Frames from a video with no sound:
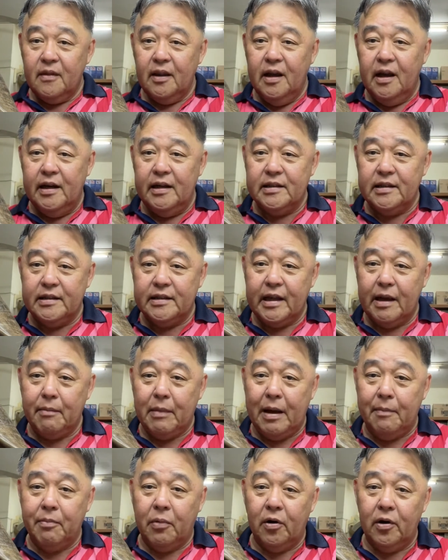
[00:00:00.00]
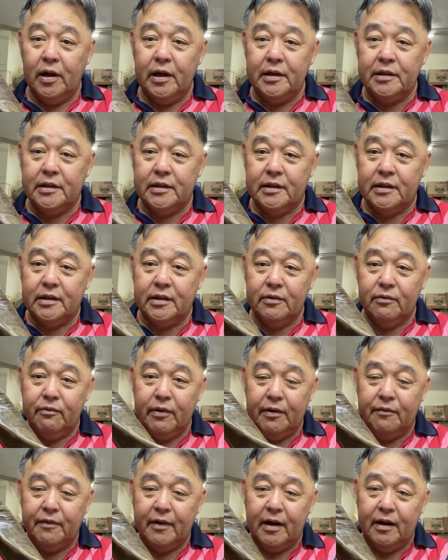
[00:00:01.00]
And it's a semi-polish
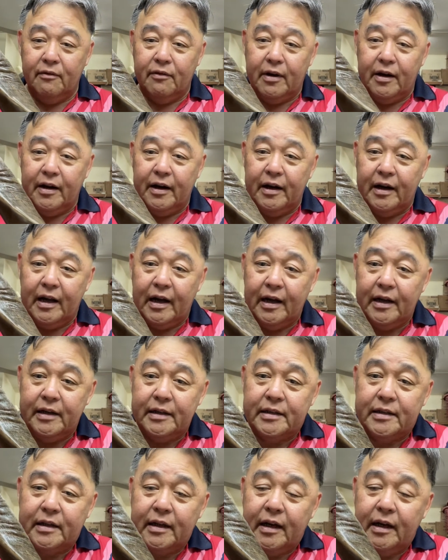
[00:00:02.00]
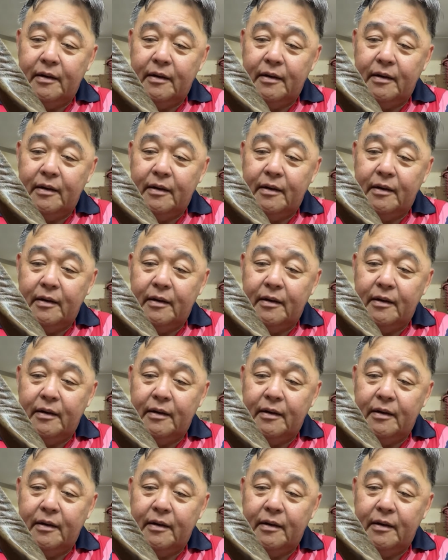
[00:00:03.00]
with a very nice